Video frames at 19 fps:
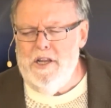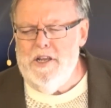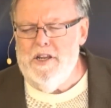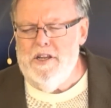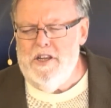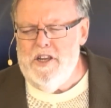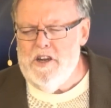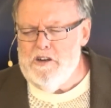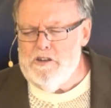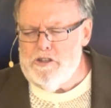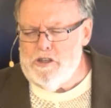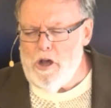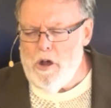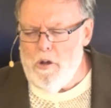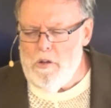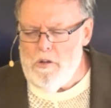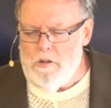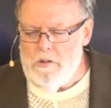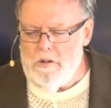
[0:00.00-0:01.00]
years
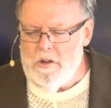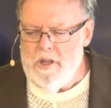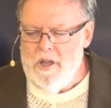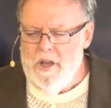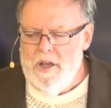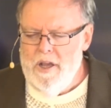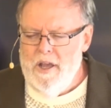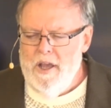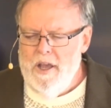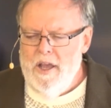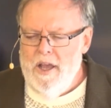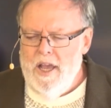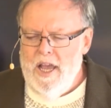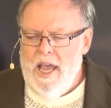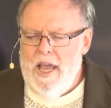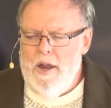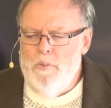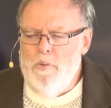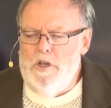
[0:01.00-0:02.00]
old
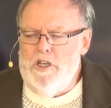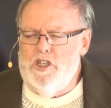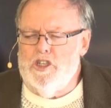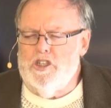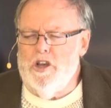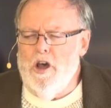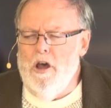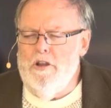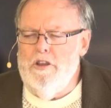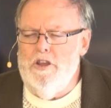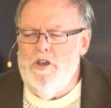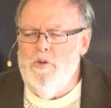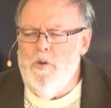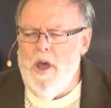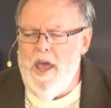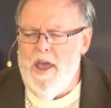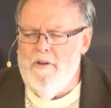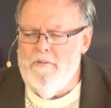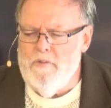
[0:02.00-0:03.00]
and we sought you
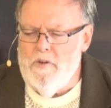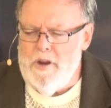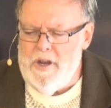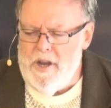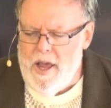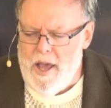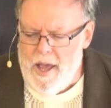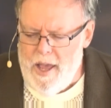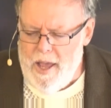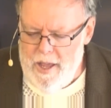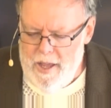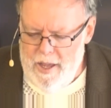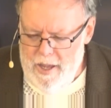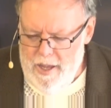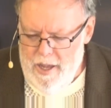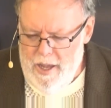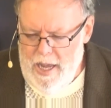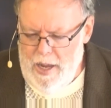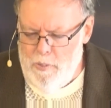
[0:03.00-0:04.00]
every day
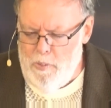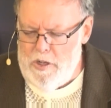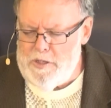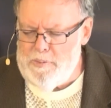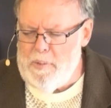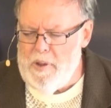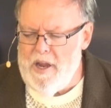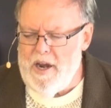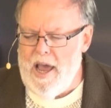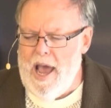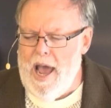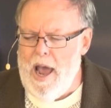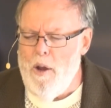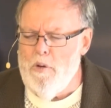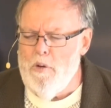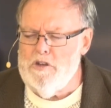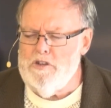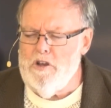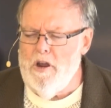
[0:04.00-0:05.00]
and we spent
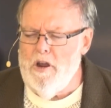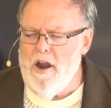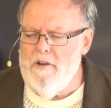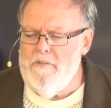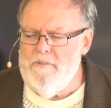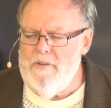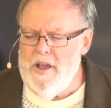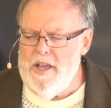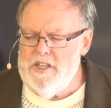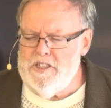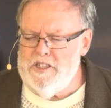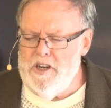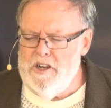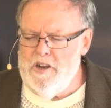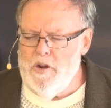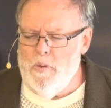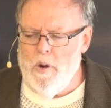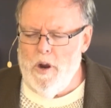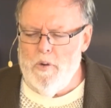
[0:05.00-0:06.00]
hours on our face and in
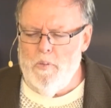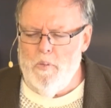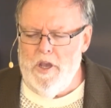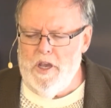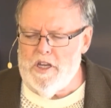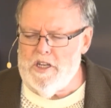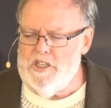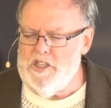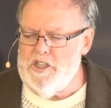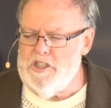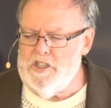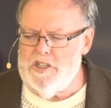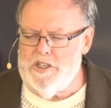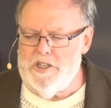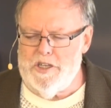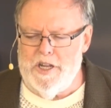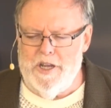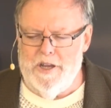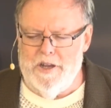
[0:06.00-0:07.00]
your word, we could
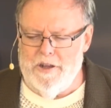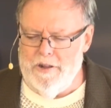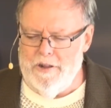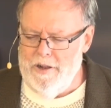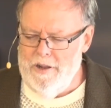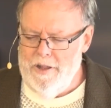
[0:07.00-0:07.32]
still